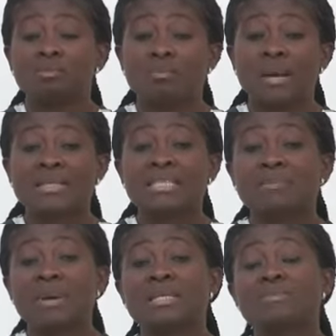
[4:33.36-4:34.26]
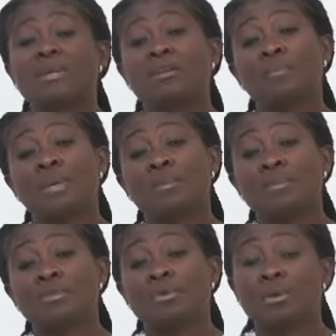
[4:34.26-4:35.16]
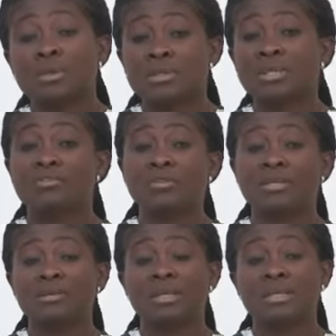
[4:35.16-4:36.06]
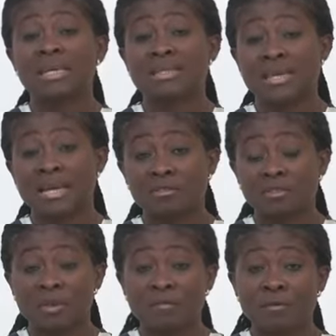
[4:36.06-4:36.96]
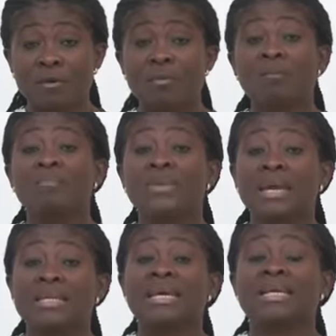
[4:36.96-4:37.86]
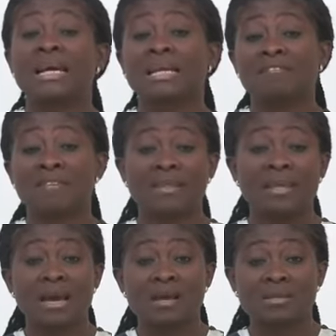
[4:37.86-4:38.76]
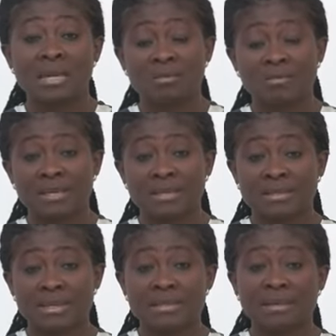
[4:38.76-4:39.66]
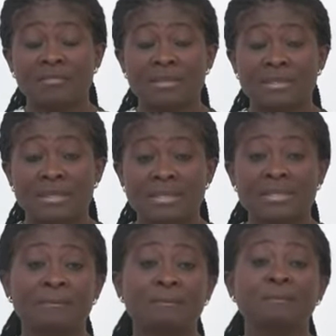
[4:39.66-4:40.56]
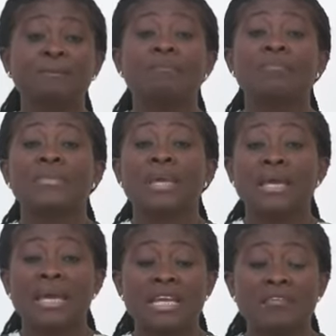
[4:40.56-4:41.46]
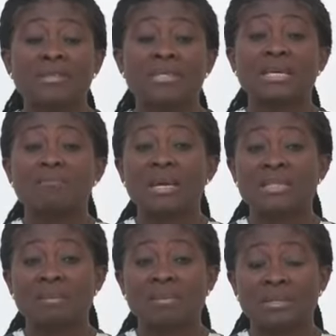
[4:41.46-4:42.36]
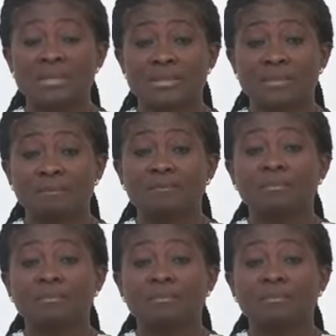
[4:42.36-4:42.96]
participants may not be able to concentrate on the tasks they have to perform, and that can affect the outcome of a study. Again, if you take measurements,